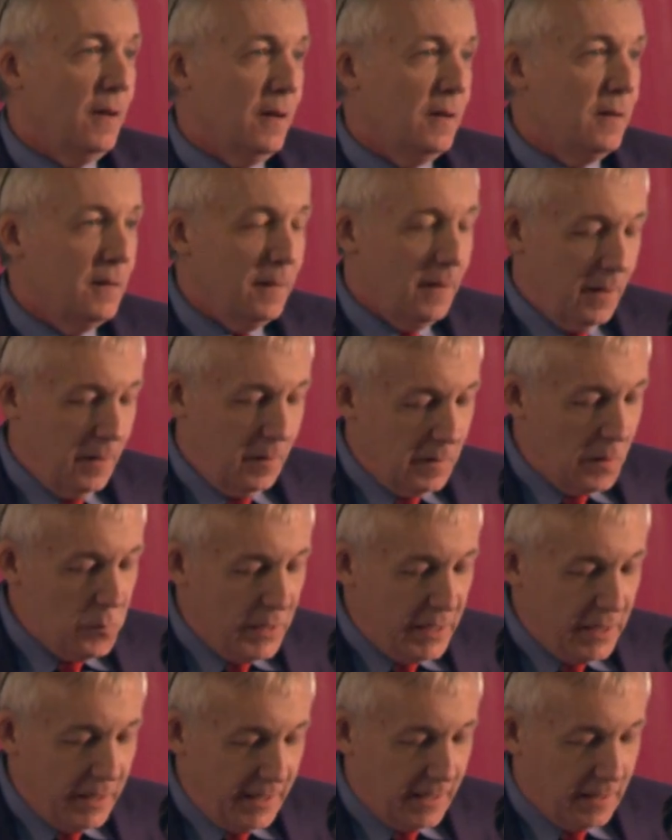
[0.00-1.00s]
the
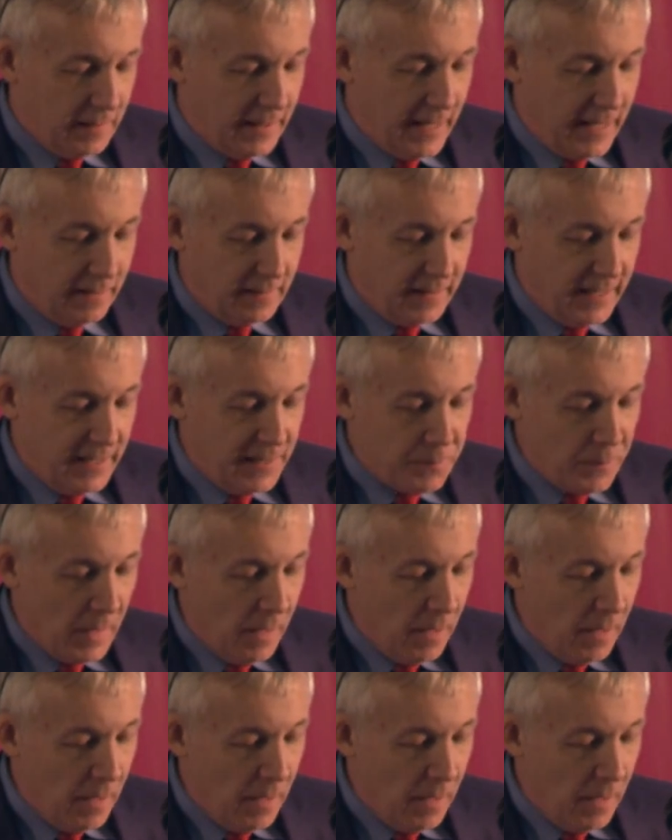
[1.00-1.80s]
media lately.